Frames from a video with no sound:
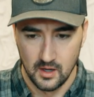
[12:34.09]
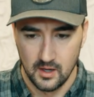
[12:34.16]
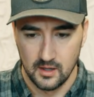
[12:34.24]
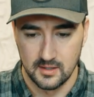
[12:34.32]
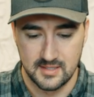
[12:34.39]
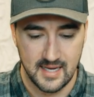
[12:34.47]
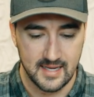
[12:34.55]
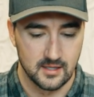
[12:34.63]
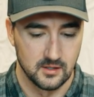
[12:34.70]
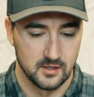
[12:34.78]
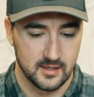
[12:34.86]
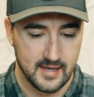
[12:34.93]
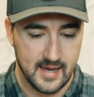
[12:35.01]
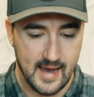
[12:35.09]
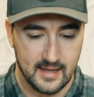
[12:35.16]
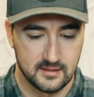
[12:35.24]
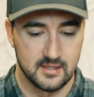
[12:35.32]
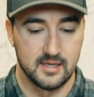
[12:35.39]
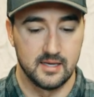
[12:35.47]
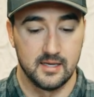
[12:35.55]
Let's take a look
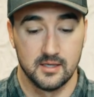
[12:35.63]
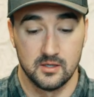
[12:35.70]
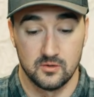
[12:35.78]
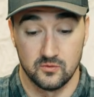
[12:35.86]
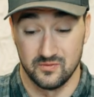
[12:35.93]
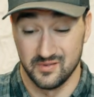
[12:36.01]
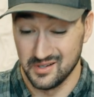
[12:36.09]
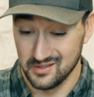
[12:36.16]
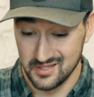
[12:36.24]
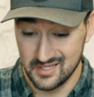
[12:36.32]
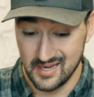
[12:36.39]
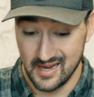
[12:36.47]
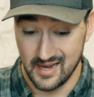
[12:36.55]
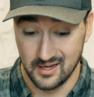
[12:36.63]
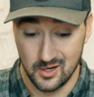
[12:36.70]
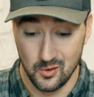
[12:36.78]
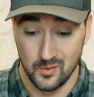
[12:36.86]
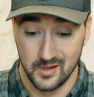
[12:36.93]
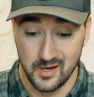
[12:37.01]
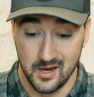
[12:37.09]
at the real estate
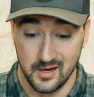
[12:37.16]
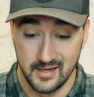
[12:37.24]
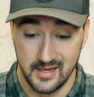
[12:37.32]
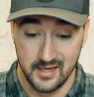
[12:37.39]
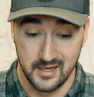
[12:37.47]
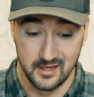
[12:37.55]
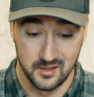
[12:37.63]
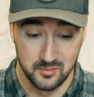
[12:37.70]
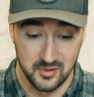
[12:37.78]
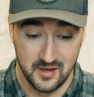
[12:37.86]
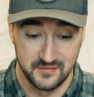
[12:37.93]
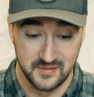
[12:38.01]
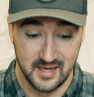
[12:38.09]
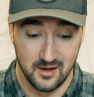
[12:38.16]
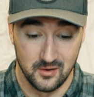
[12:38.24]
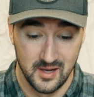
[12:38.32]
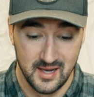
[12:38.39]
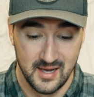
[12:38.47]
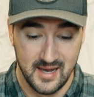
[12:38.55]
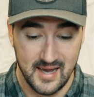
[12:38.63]
going on in Bluffdale.
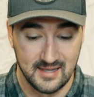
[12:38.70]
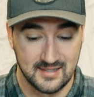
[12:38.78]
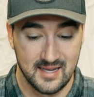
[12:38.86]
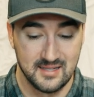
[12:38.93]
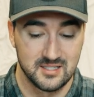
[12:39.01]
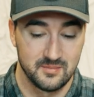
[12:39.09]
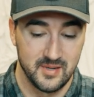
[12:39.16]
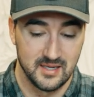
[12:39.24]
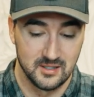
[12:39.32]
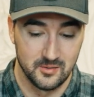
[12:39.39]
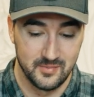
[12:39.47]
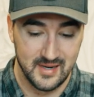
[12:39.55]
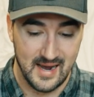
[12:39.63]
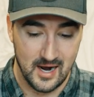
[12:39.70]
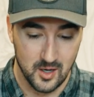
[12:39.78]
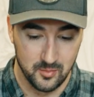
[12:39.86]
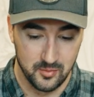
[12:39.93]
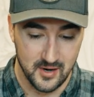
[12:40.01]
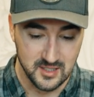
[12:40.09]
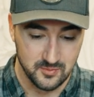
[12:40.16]
It tends to be a little bit higher
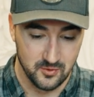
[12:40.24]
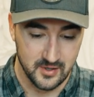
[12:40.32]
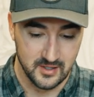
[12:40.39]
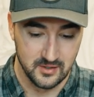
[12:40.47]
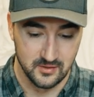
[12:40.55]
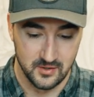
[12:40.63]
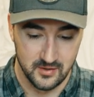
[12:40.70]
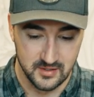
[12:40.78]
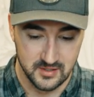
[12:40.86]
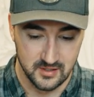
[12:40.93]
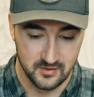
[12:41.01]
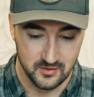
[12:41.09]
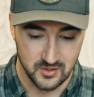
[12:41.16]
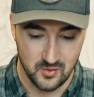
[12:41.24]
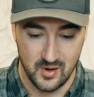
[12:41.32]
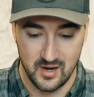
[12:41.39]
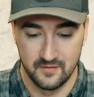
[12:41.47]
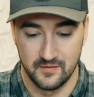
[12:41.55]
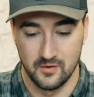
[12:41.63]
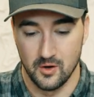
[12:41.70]
price point. You'll notice that there's
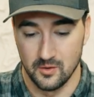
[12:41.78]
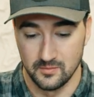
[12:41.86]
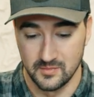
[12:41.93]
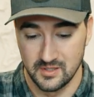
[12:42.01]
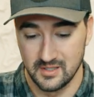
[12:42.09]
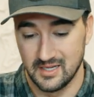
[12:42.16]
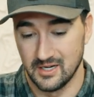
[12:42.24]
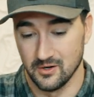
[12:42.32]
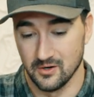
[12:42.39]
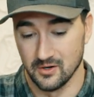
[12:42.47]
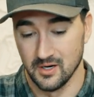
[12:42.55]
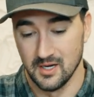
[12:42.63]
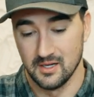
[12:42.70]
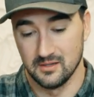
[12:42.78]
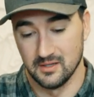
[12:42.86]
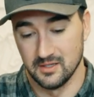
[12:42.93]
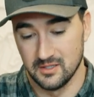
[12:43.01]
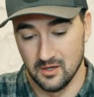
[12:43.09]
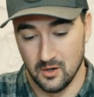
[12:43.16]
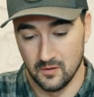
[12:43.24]
quite a few homes here
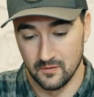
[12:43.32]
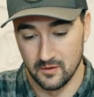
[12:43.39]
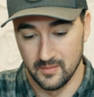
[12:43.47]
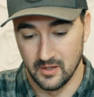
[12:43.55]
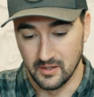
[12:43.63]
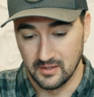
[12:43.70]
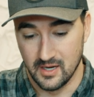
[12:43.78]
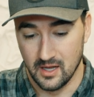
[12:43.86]
listed over $1 million.